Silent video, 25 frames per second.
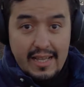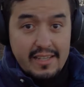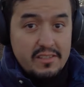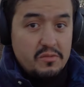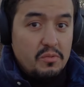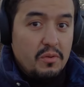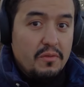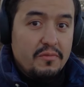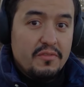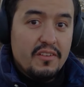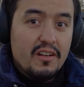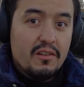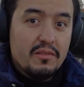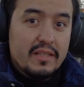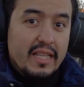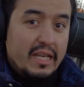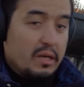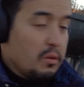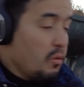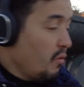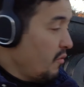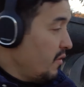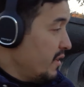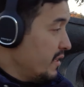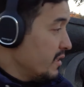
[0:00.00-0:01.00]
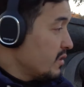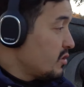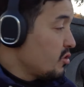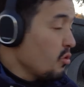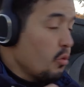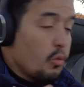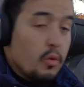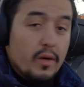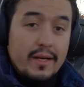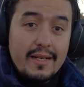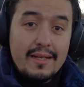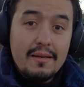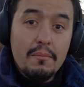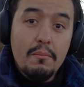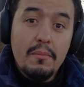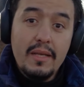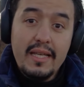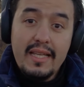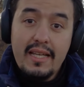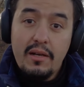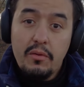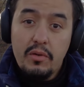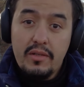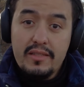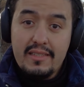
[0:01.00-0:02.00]
as we found equivalent to 1
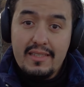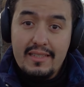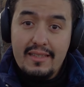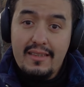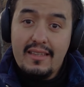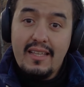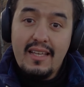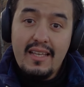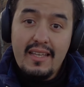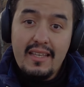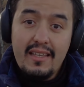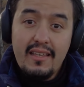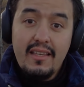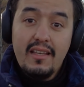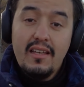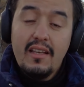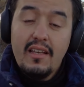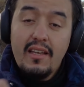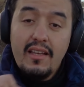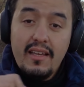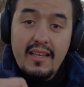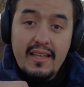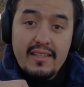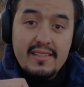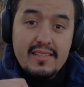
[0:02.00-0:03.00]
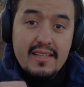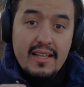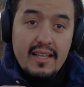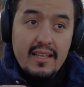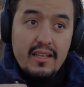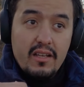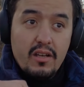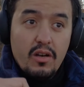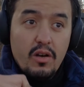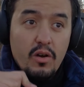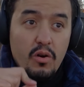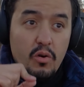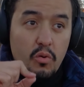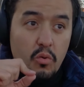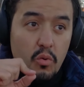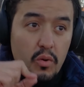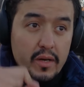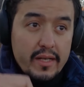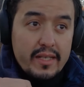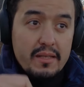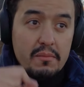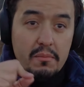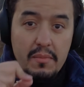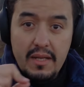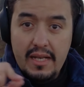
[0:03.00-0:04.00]
megawatt a day, it's like
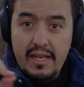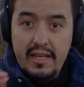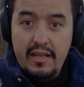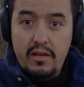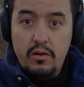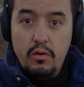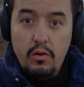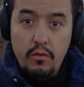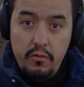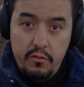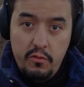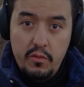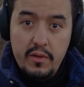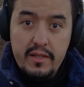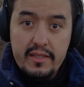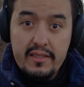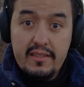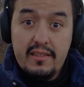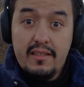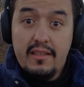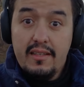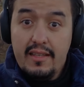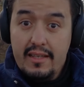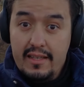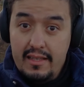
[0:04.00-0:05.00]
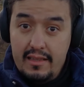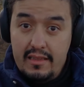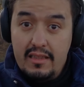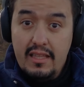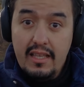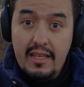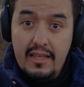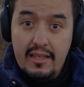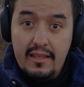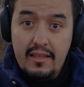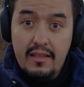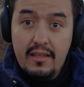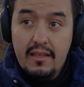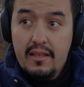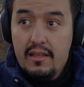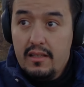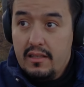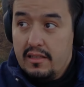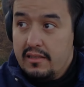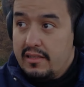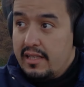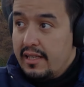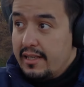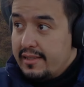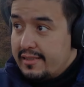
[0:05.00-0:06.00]
1 million of watt a day.
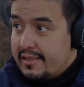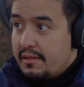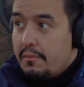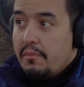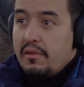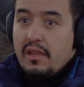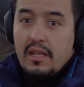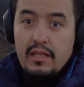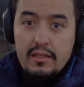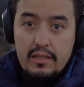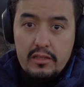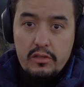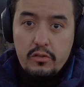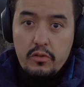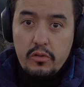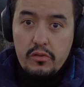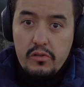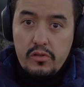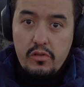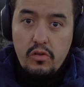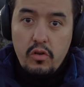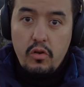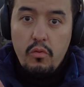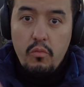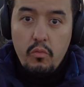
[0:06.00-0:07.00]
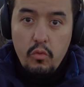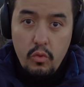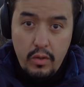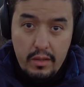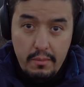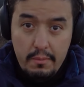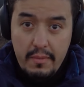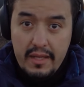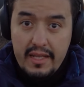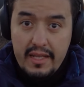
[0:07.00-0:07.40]
Take something that consumes 1